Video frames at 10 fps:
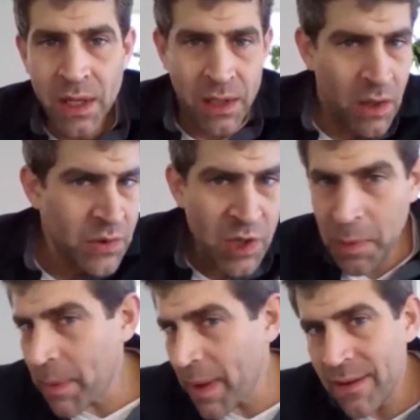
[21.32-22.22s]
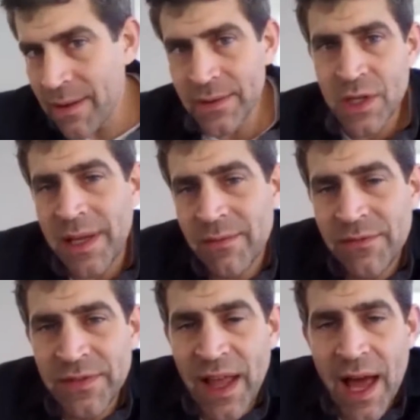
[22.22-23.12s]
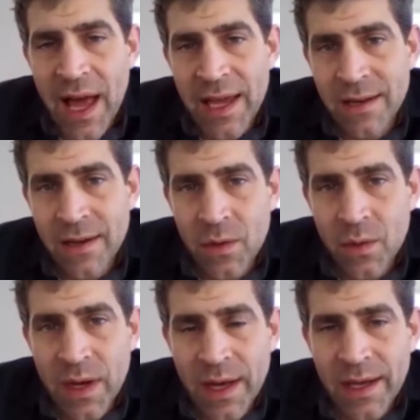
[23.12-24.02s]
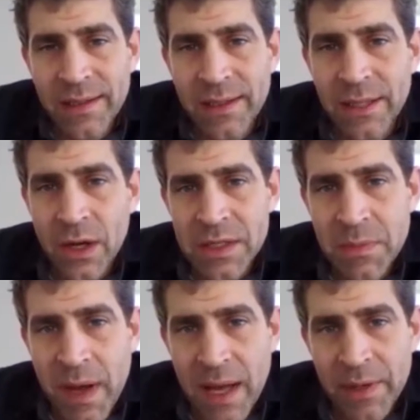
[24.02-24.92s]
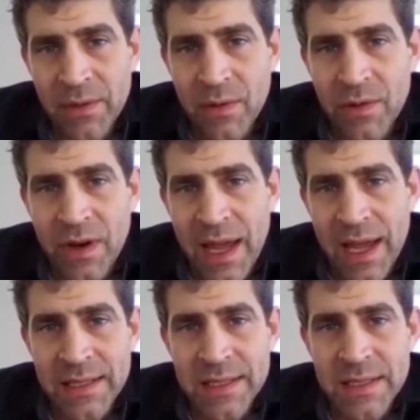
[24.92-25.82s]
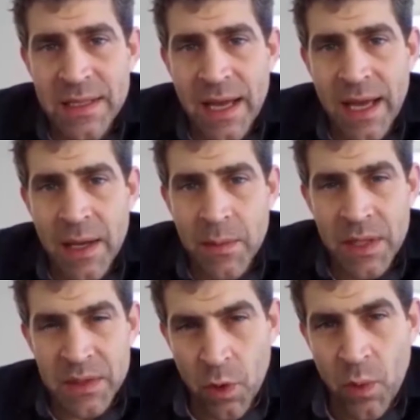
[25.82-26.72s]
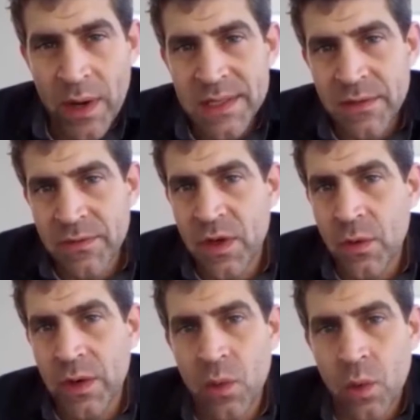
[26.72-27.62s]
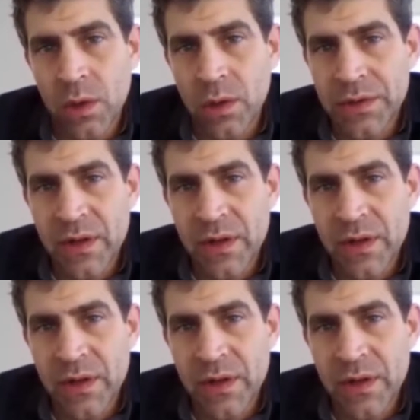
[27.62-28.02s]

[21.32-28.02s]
No superpowers, nobody can fly, no claws popping through their hands. It's more ways of viewing the world.